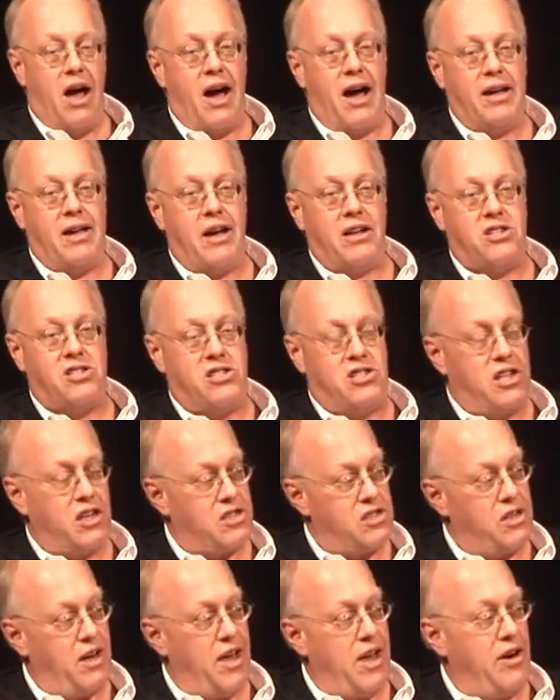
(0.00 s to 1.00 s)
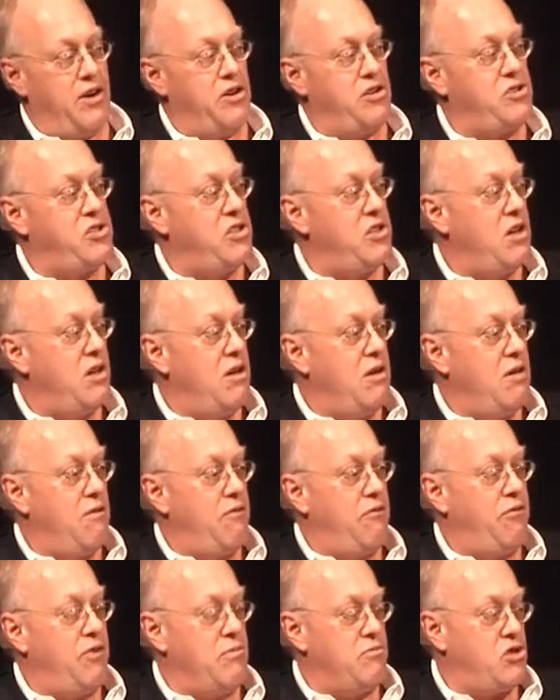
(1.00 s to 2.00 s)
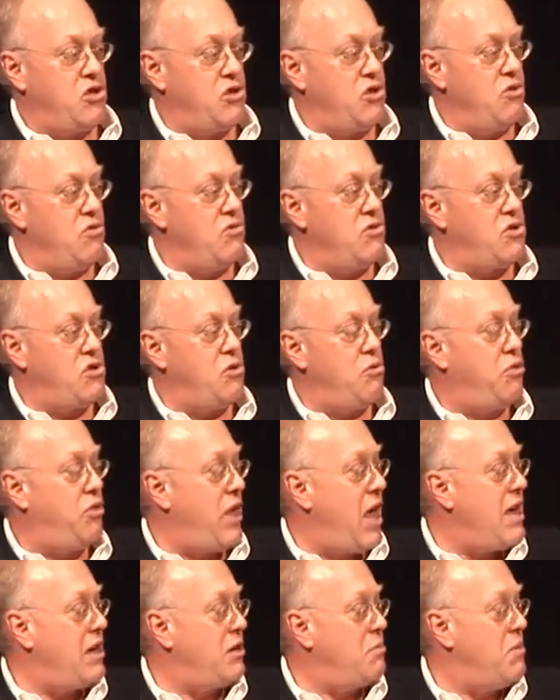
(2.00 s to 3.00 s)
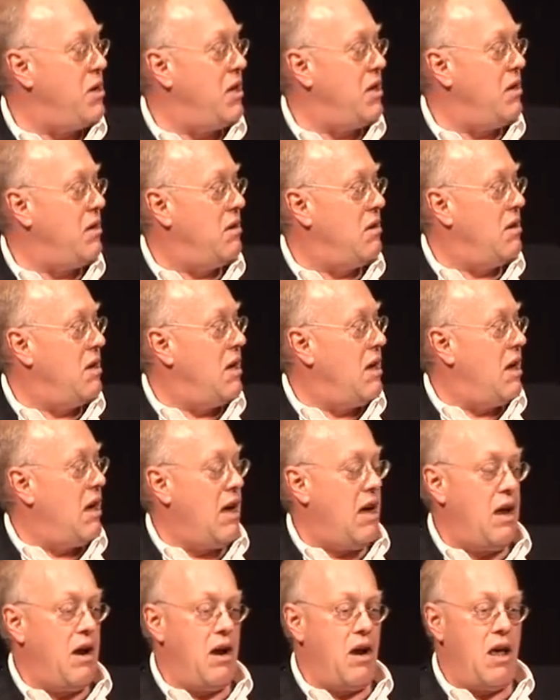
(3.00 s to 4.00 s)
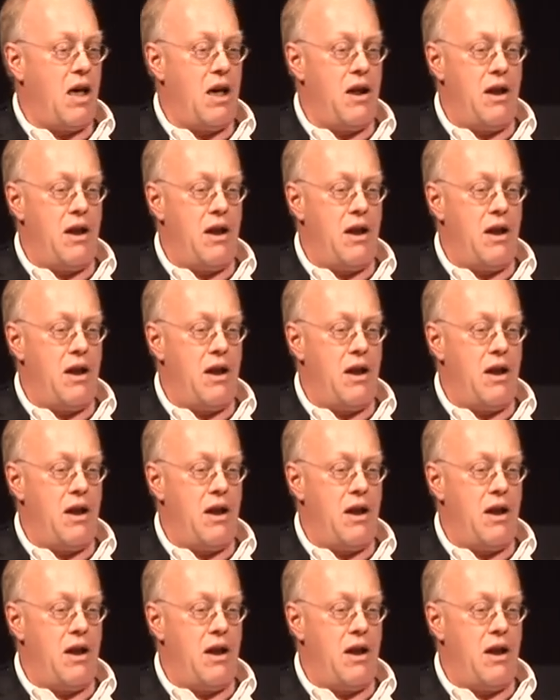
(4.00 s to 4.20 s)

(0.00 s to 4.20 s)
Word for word: I got six letters from students who thanked me and, mm.